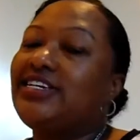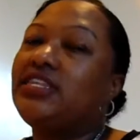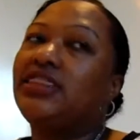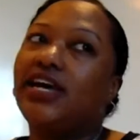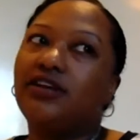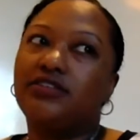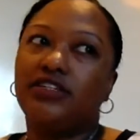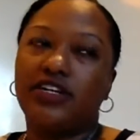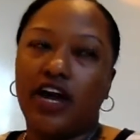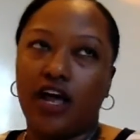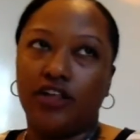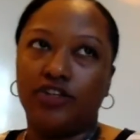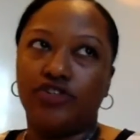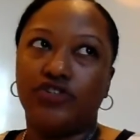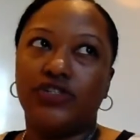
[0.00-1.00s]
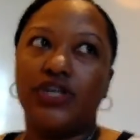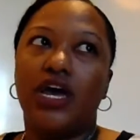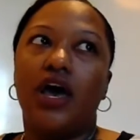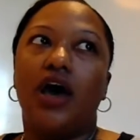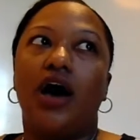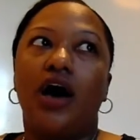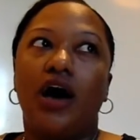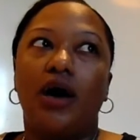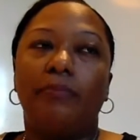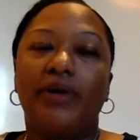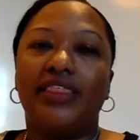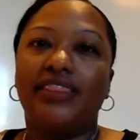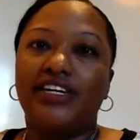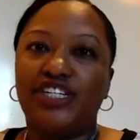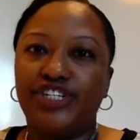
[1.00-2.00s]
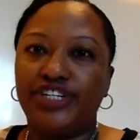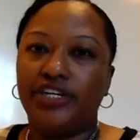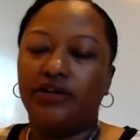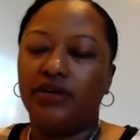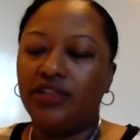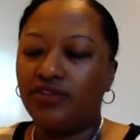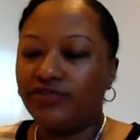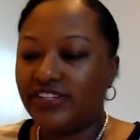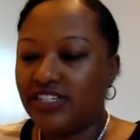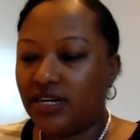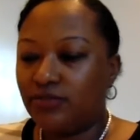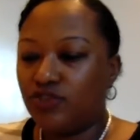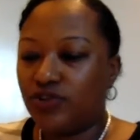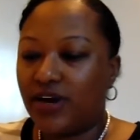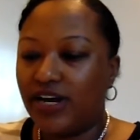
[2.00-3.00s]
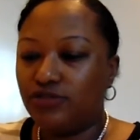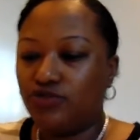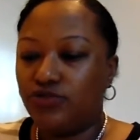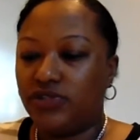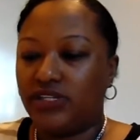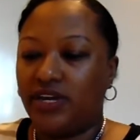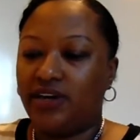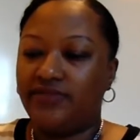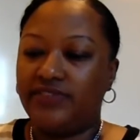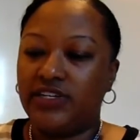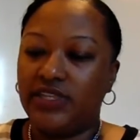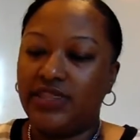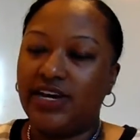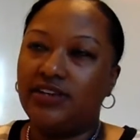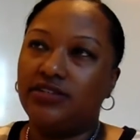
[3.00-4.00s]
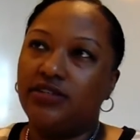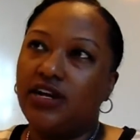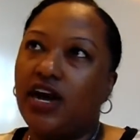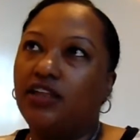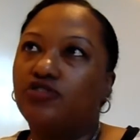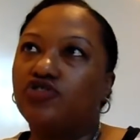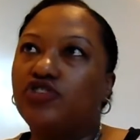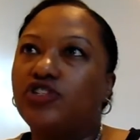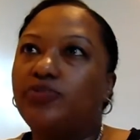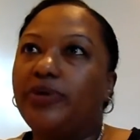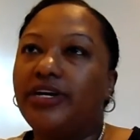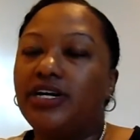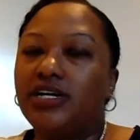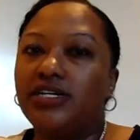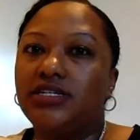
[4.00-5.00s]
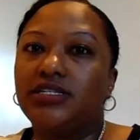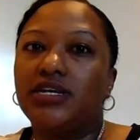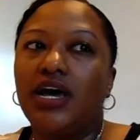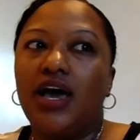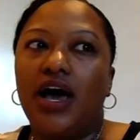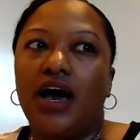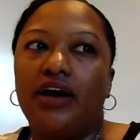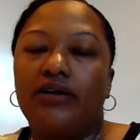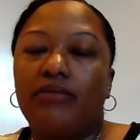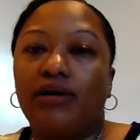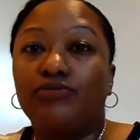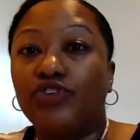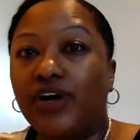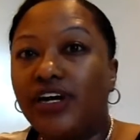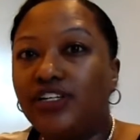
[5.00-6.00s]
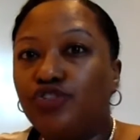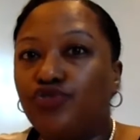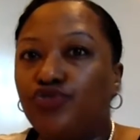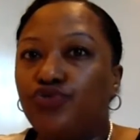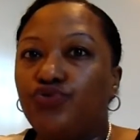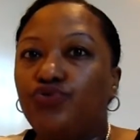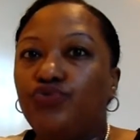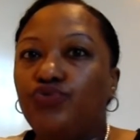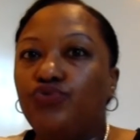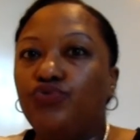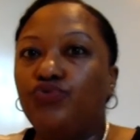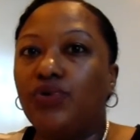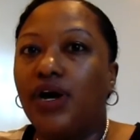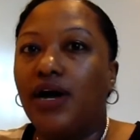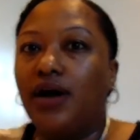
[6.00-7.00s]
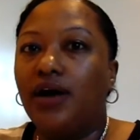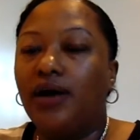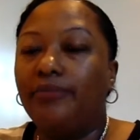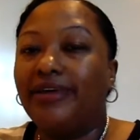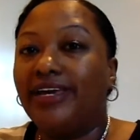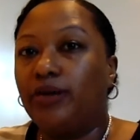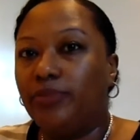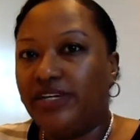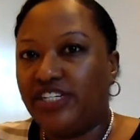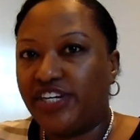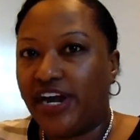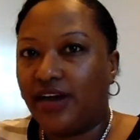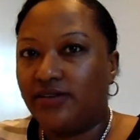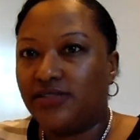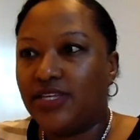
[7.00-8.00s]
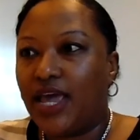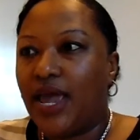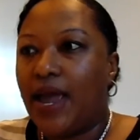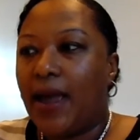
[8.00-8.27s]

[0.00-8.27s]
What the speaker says: $10,000 this year. And the reason I'm trying to save $10,000 is because I'm trying to get a beach house.